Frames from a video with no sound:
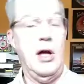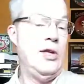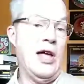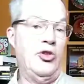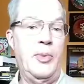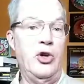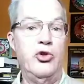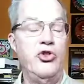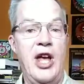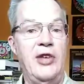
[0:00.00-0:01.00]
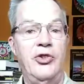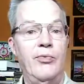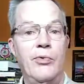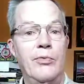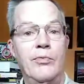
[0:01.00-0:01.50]
yeah, spiritual jazz.
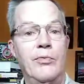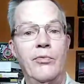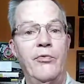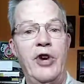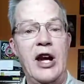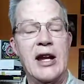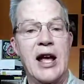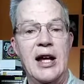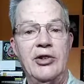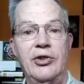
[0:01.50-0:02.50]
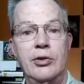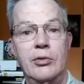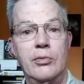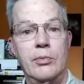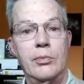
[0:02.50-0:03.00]
Very nice.
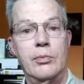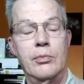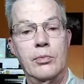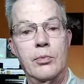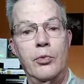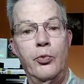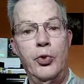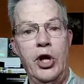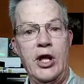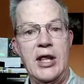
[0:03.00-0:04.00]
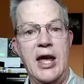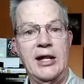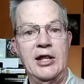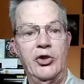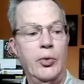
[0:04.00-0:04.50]
Really
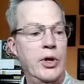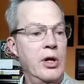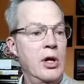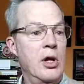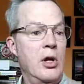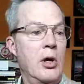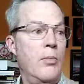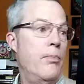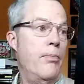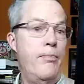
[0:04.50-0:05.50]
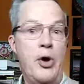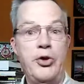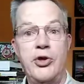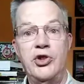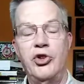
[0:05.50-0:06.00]
like this one.
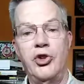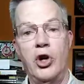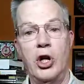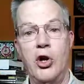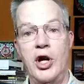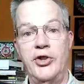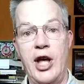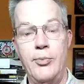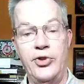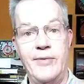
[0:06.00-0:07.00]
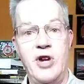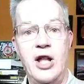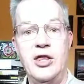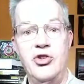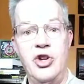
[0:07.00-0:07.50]
Both of these Azar Lawrence albums I've
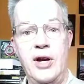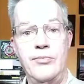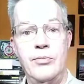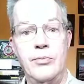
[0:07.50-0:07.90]
gotten this year, I